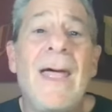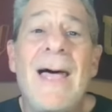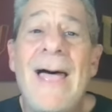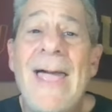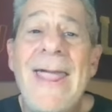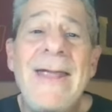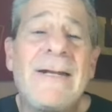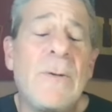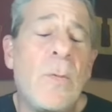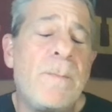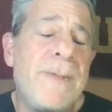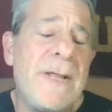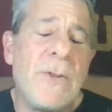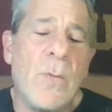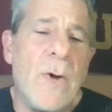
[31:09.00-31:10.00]
I hate to
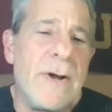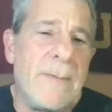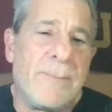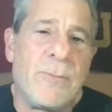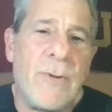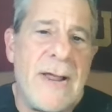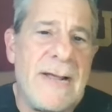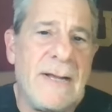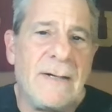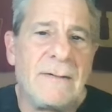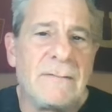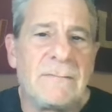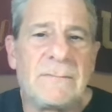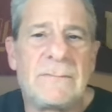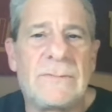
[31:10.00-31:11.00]
be the one to break it
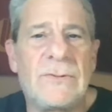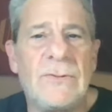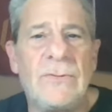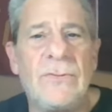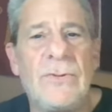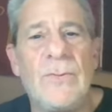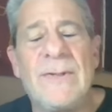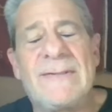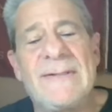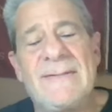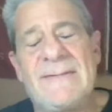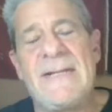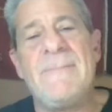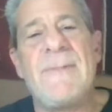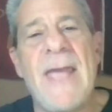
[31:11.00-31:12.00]
to
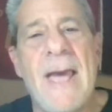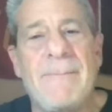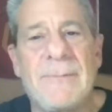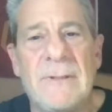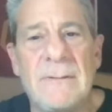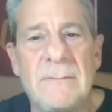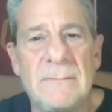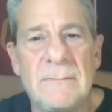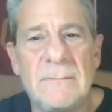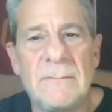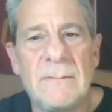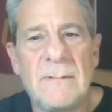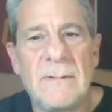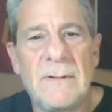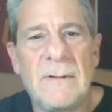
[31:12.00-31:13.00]
USC's team captain.
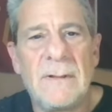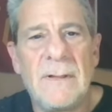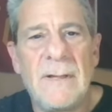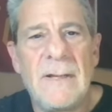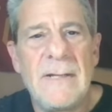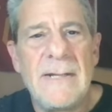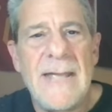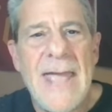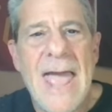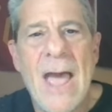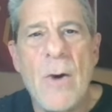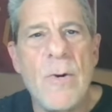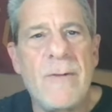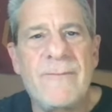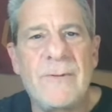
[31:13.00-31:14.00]

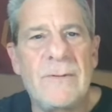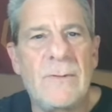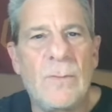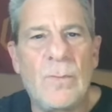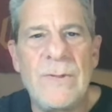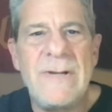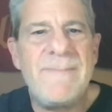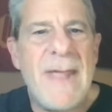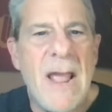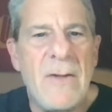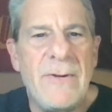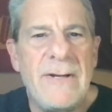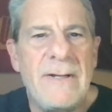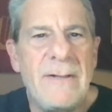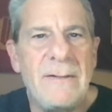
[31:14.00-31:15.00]
However,
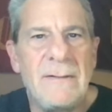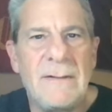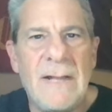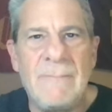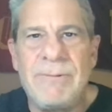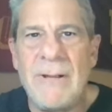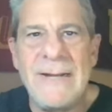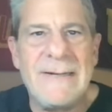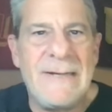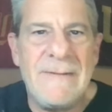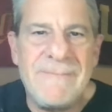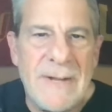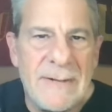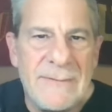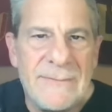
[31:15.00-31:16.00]
rebounding and playing
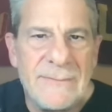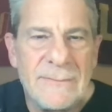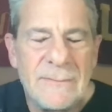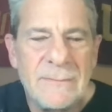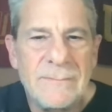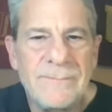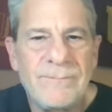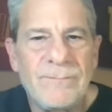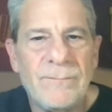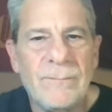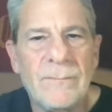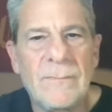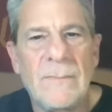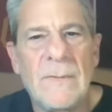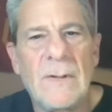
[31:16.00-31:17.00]
defense,
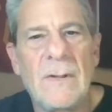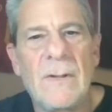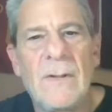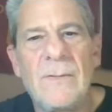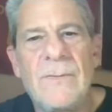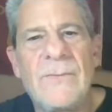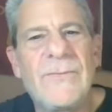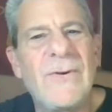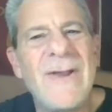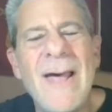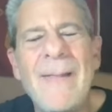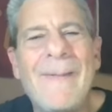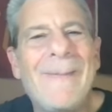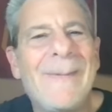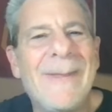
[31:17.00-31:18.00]
those are
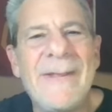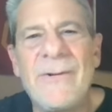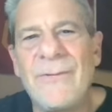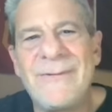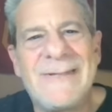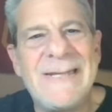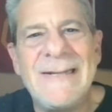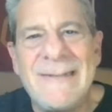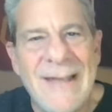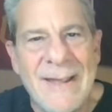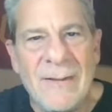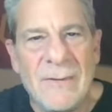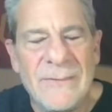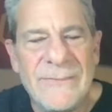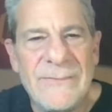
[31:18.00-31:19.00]
not little
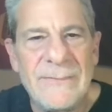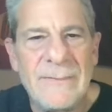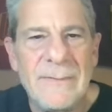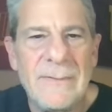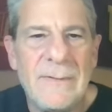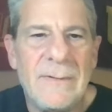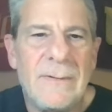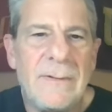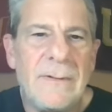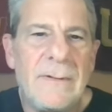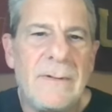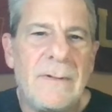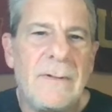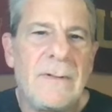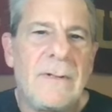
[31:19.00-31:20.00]
details.
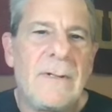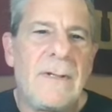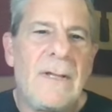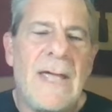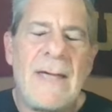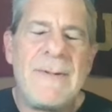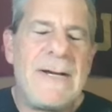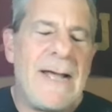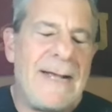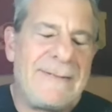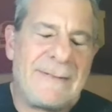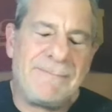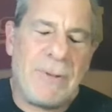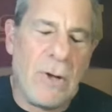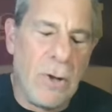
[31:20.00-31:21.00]
I mean, I
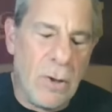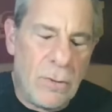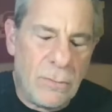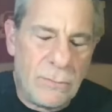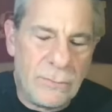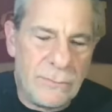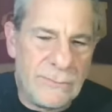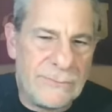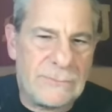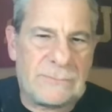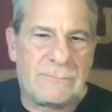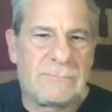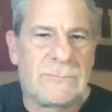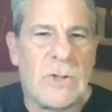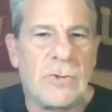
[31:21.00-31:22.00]
suppose
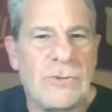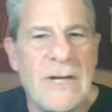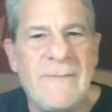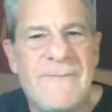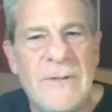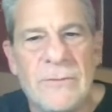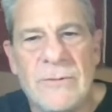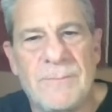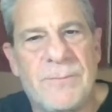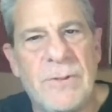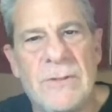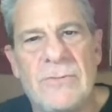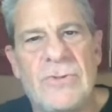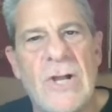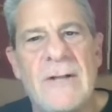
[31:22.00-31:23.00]
Coach Enfield could
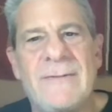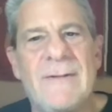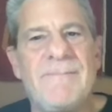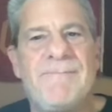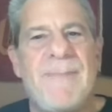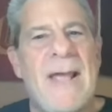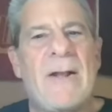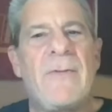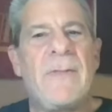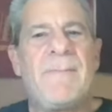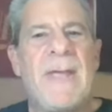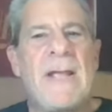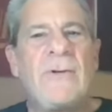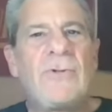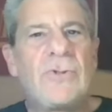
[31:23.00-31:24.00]
put Johnson back on the
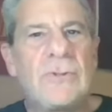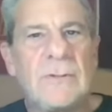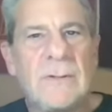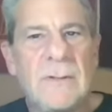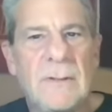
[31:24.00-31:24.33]
bench.